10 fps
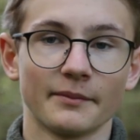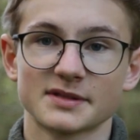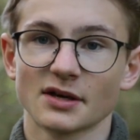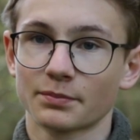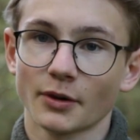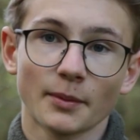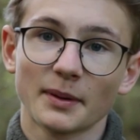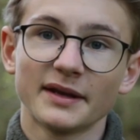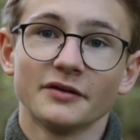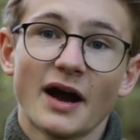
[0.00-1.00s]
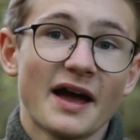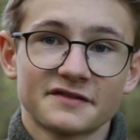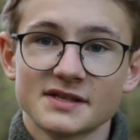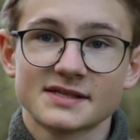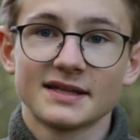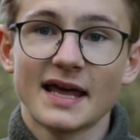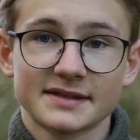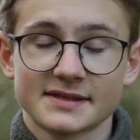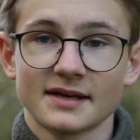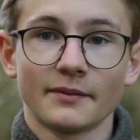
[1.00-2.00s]
so probably you have this
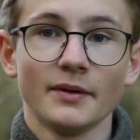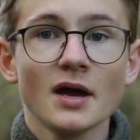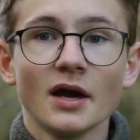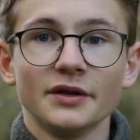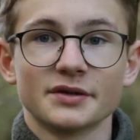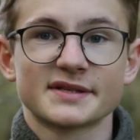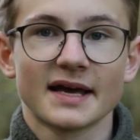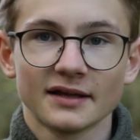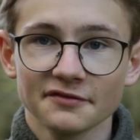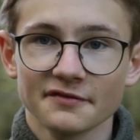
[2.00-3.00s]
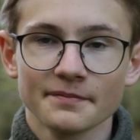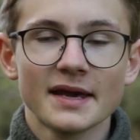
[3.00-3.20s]
lens yourself.